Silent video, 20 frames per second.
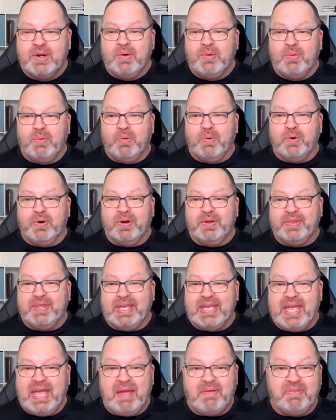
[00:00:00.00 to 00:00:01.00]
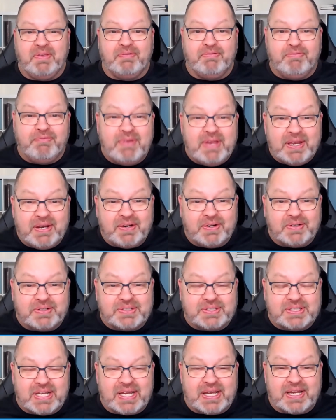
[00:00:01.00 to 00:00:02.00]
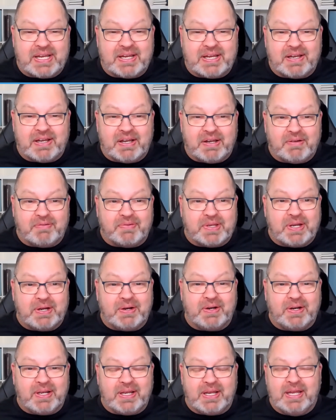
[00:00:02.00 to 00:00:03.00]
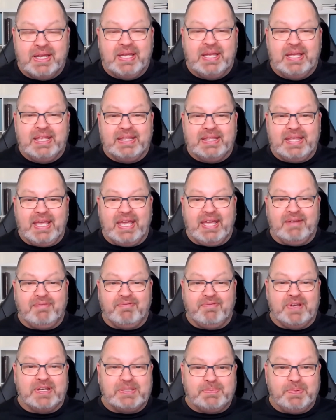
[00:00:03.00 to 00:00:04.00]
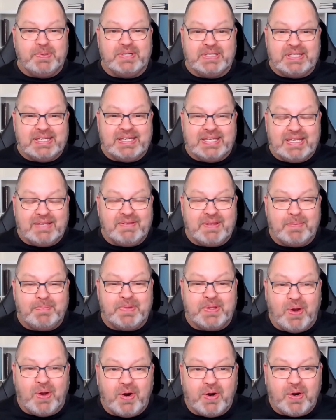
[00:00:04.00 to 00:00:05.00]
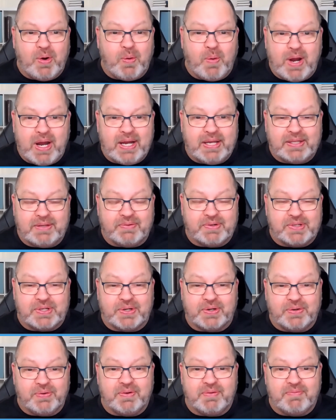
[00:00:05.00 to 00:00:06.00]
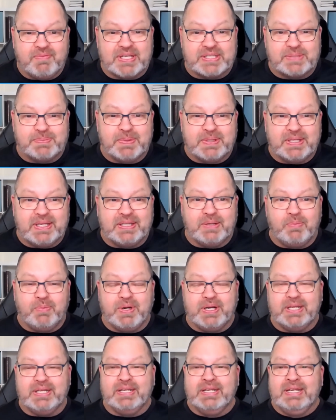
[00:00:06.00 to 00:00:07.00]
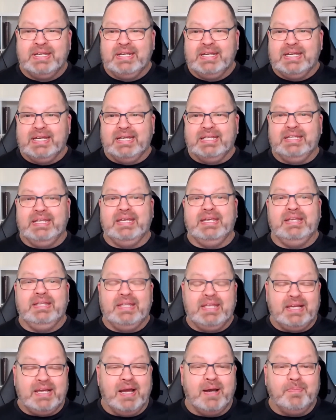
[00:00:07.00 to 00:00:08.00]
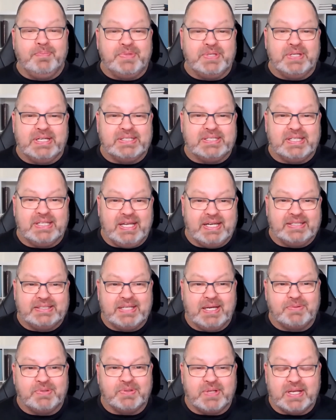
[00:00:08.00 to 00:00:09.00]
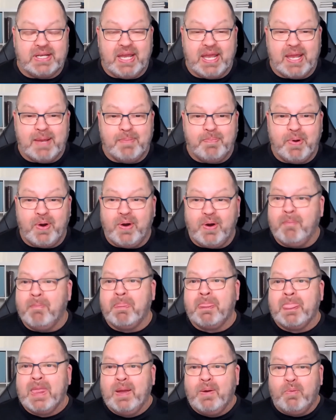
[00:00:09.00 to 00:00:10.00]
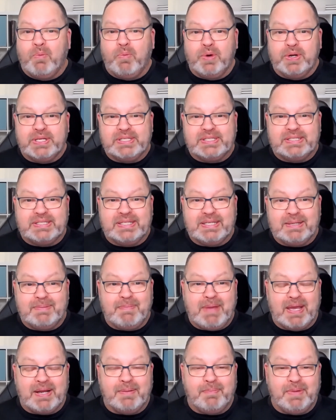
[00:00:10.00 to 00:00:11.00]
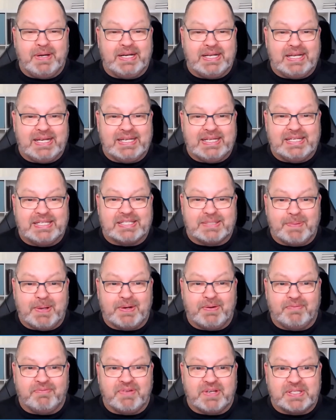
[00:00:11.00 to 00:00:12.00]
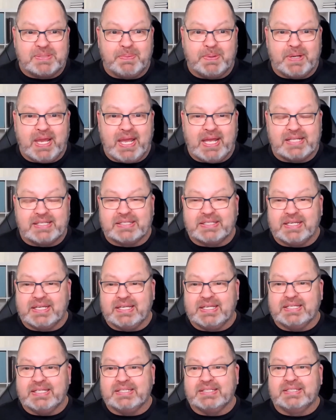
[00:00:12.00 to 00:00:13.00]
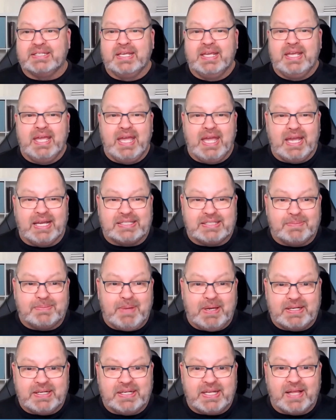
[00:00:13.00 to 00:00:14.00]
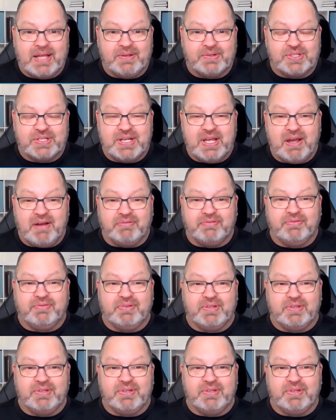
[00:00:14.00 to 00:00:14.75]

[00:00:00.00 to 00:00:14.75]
or they have the fears of hearing that Facebook didn't give them the ROI, the return on investment that they wanted. And they come to us a lot of times. They're like, "Hey, Paul, what is the amount of money I need to spend on Facebook ads? Like, is X amount of dollars enough?